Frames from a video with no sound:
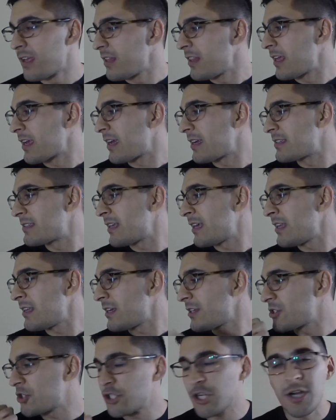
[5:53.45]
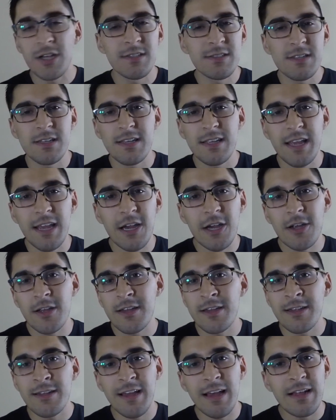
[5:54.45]
Like I said, uh, John's gonna
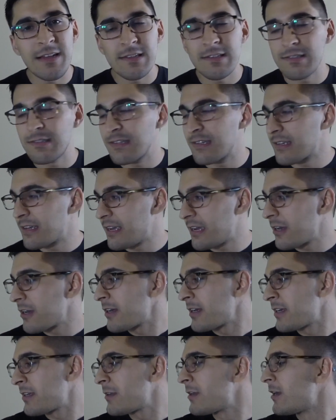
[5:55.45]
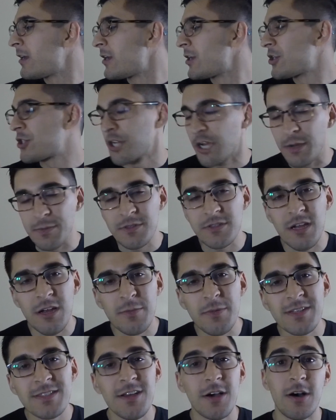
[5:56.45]
carry it, Alex is gonna carry it, Shop
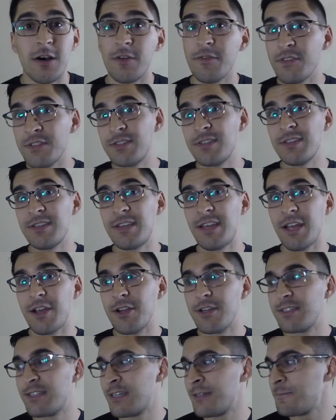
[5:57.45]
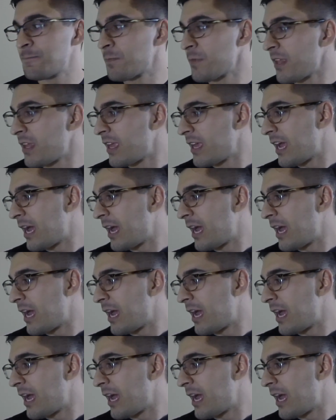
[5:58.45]
Starbuzz obviously carries it.